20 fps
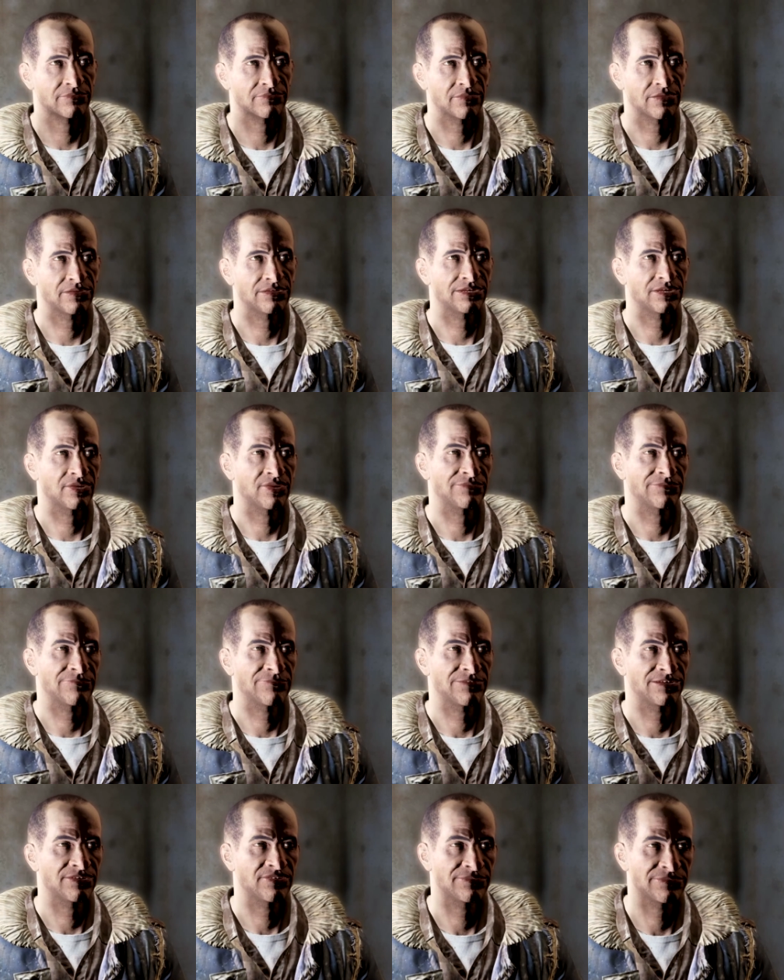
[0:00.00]
I want
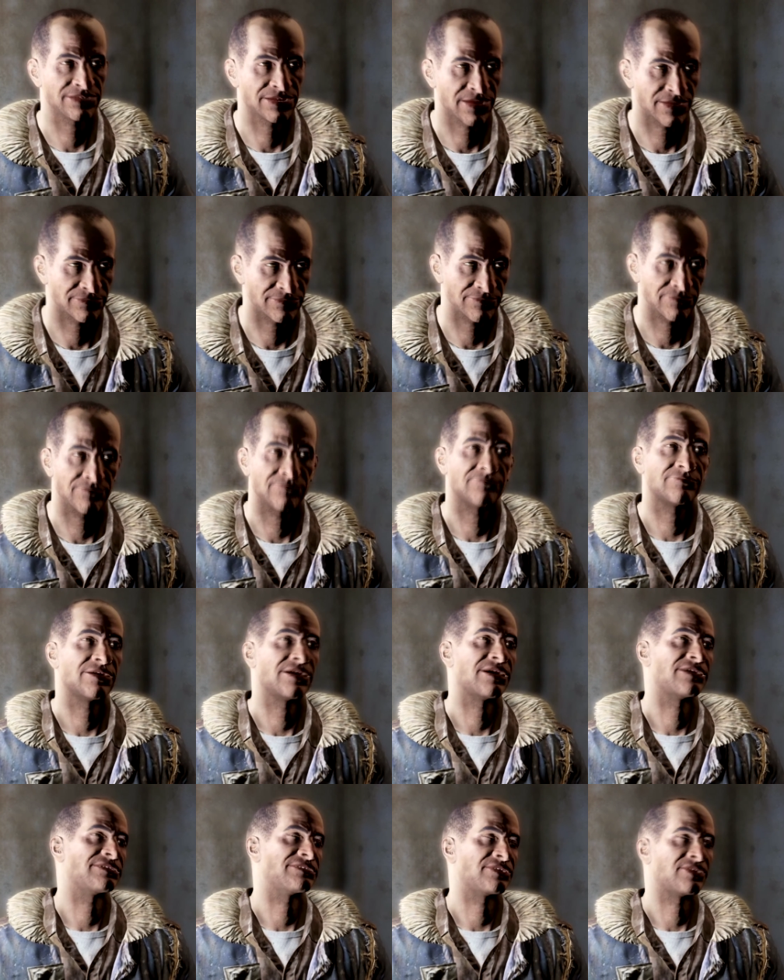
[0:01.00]
you to be there shit. to help
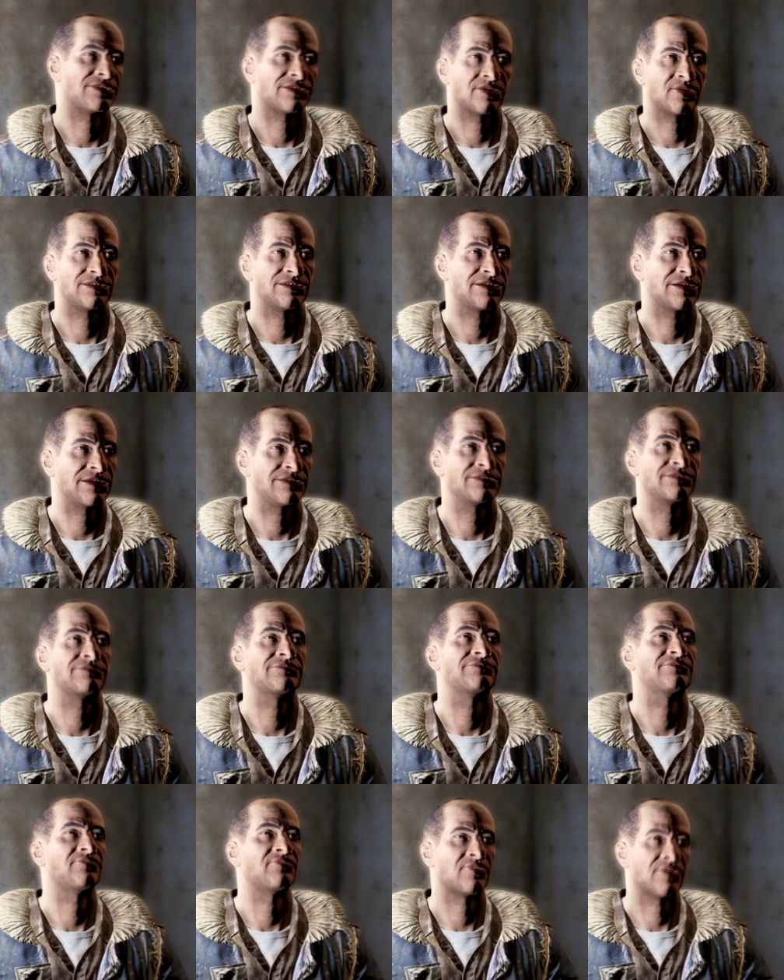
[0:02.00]
make it look real.
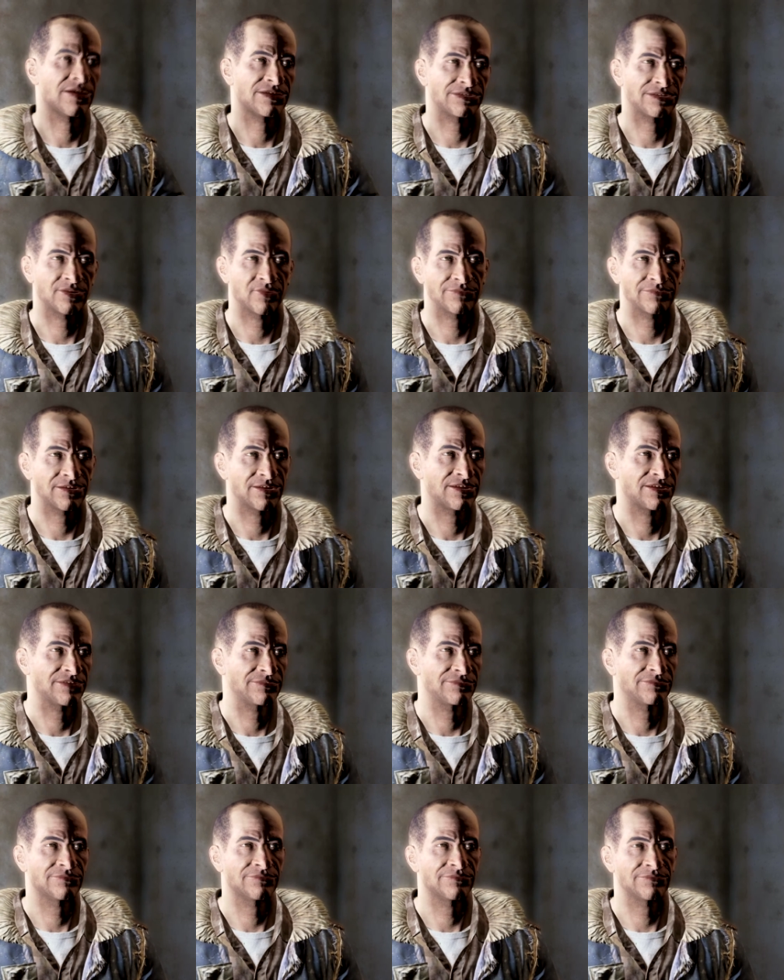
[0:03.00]
What do you think?
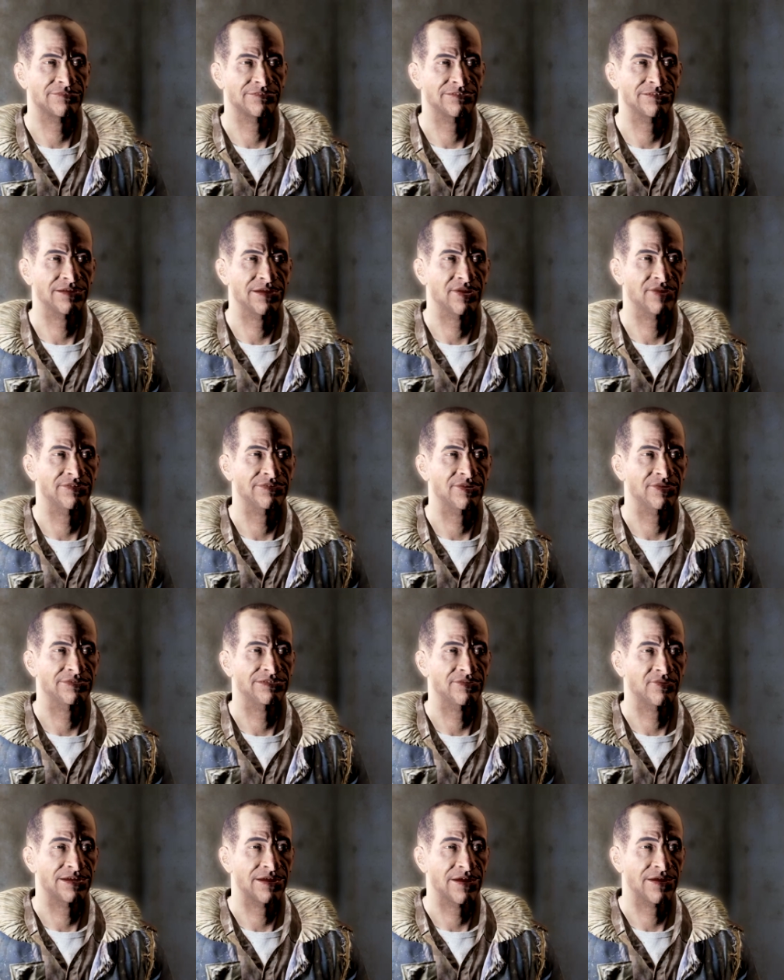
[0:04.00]
Sound
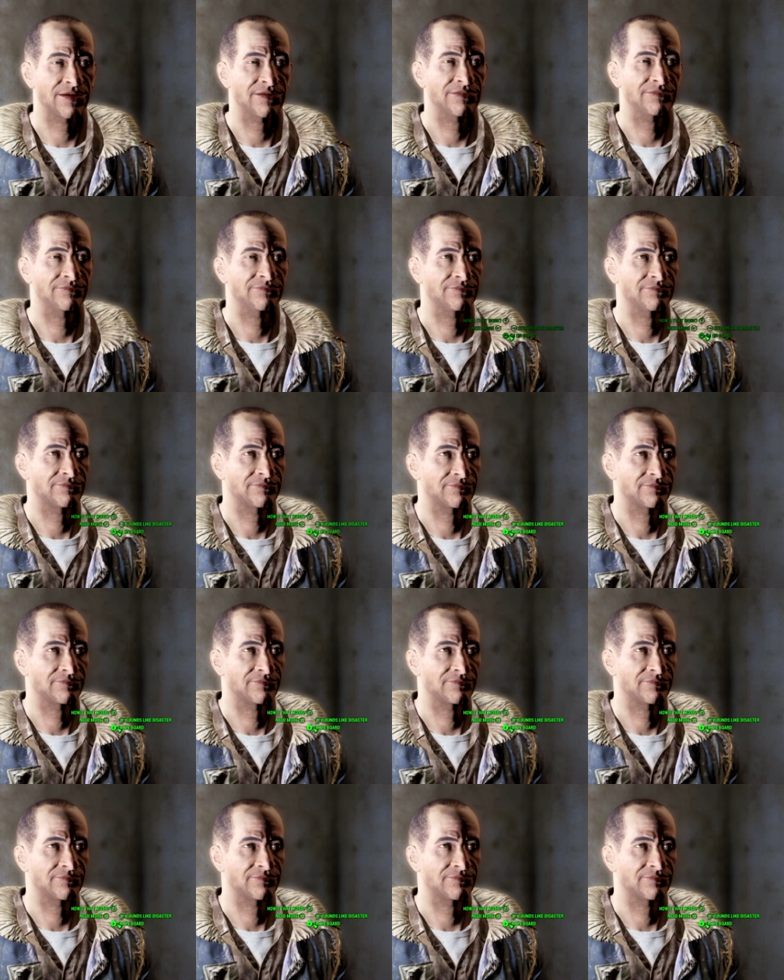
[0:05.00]
good to you?